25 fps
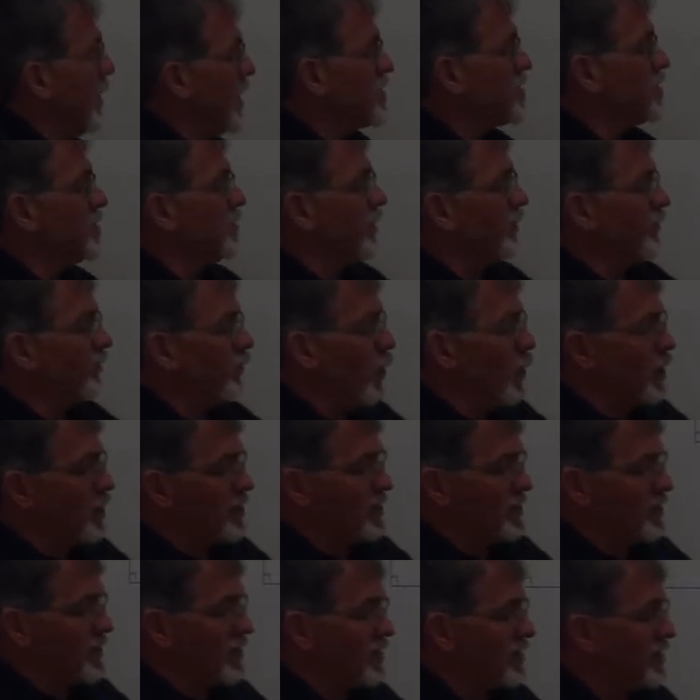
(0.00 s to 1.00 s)
mentioned before,
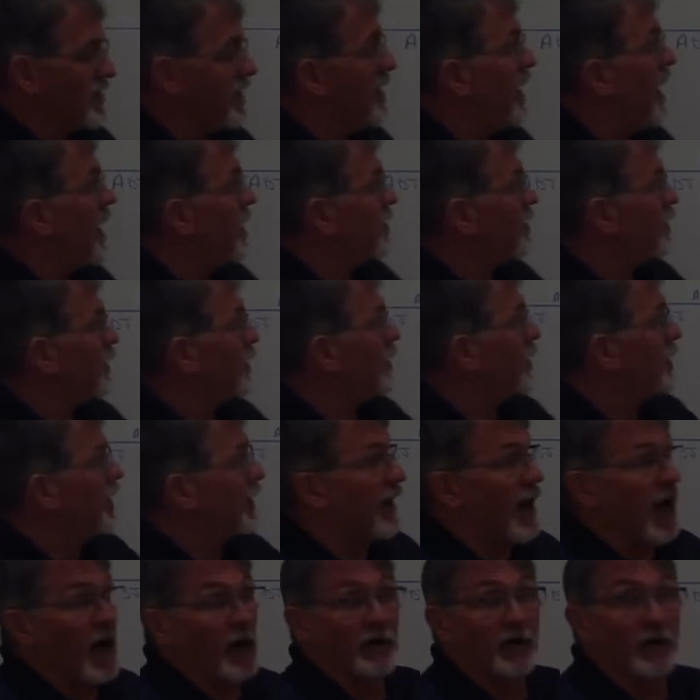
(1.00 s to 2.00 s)
this is a
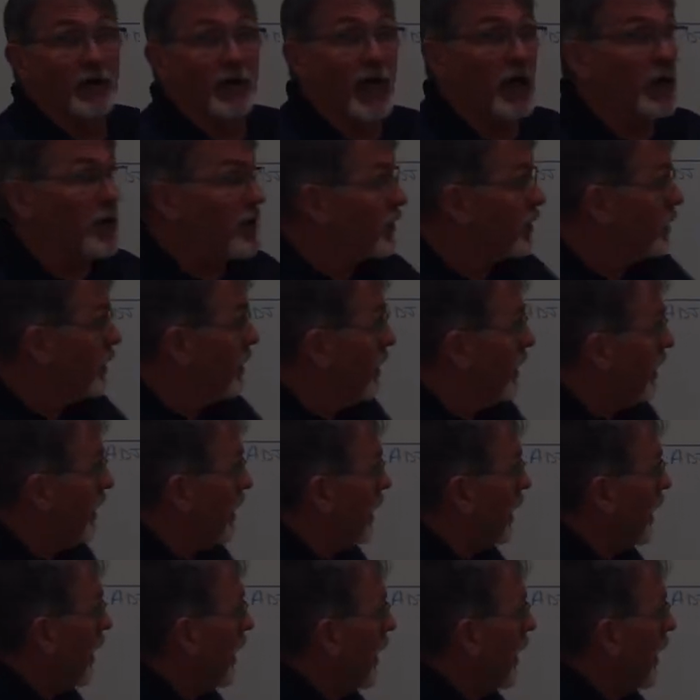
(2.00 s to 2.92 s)
TI-30 calculator.